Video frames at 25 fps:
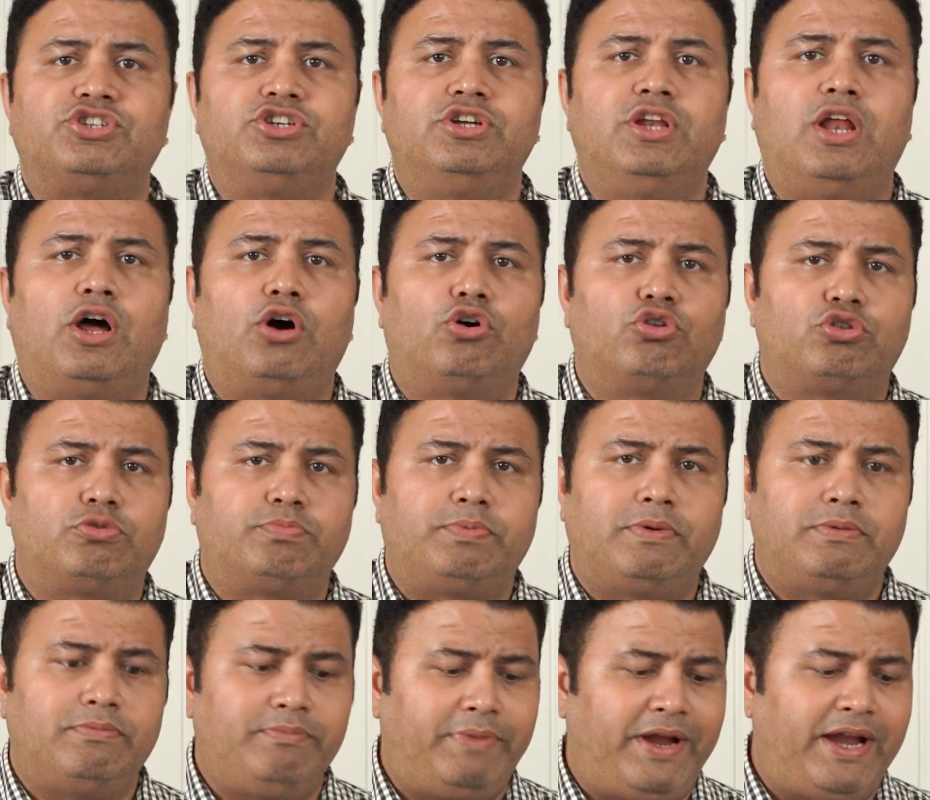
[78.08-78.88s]
chila,
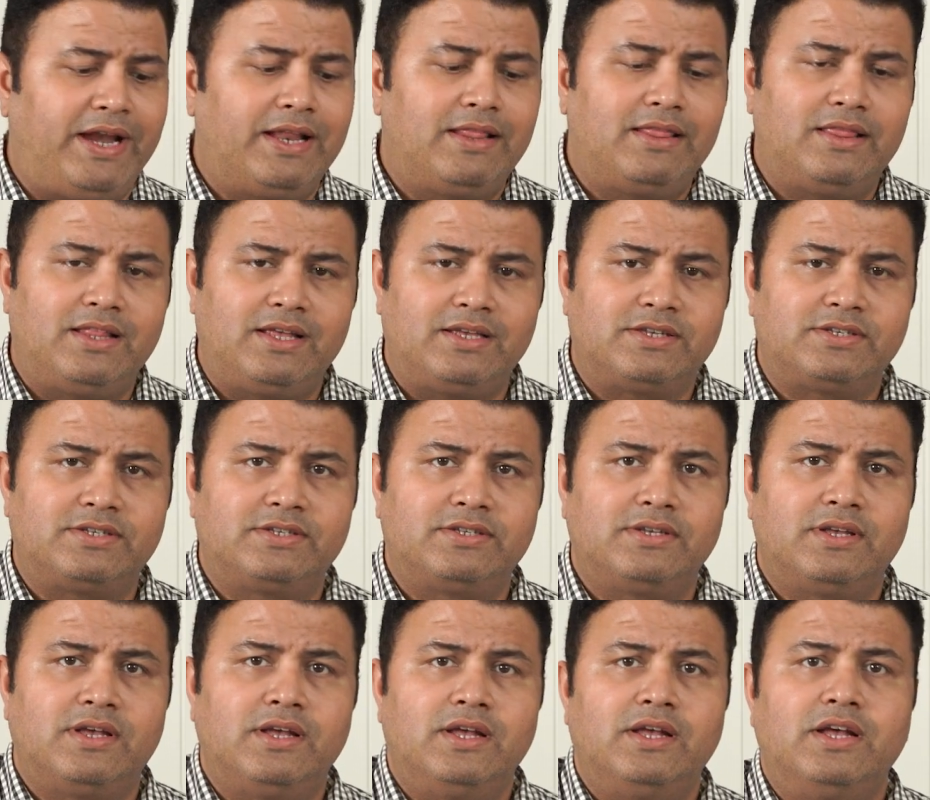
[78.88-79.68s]
uttapam made in
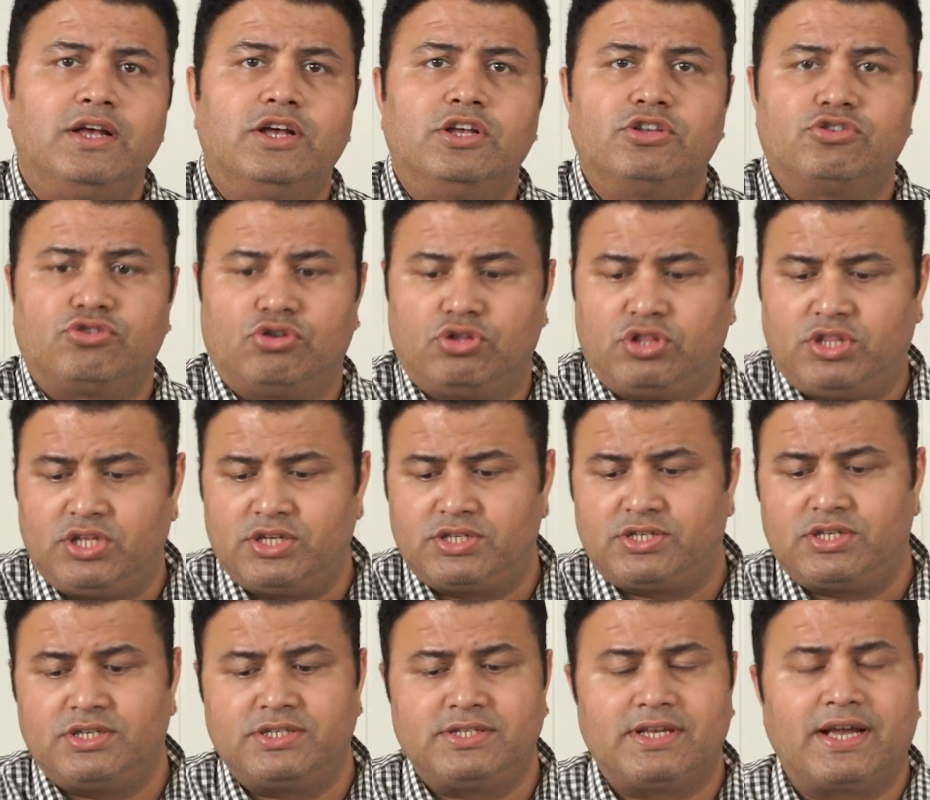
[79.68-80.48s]
this. So
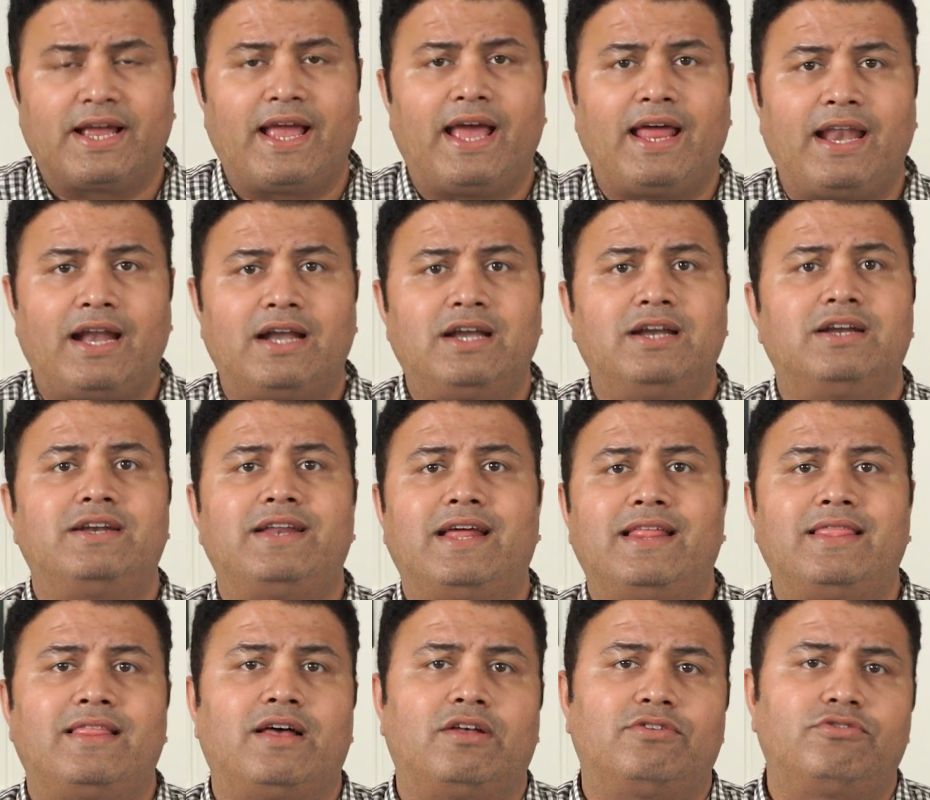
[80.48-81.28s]
this is again under
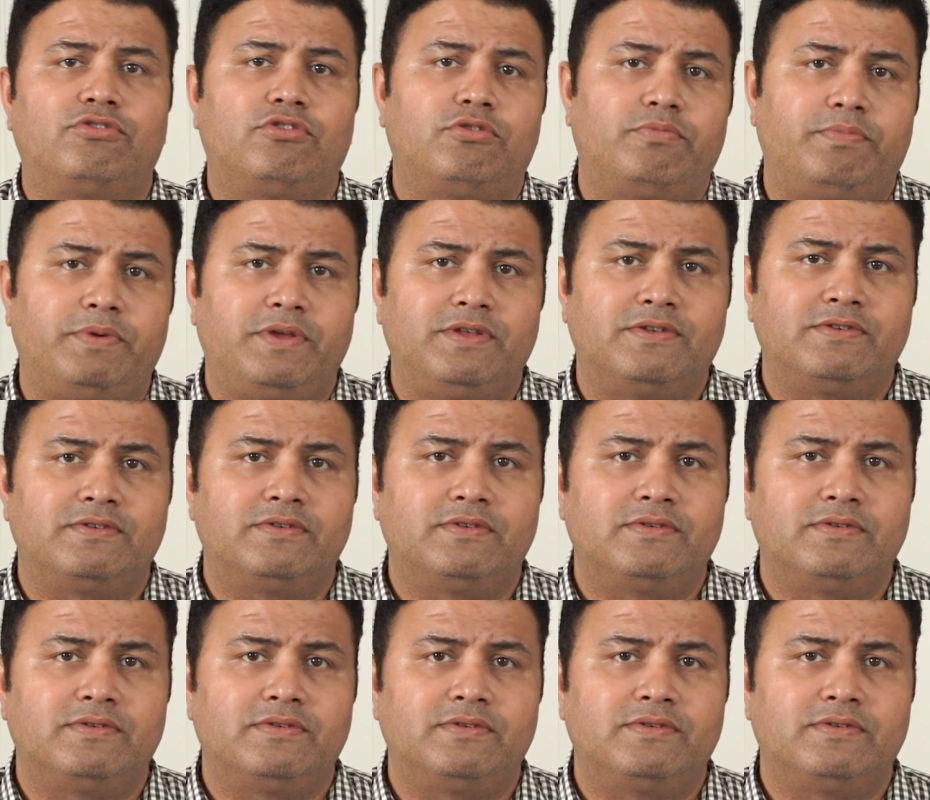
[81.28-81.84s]
10,000 rupees.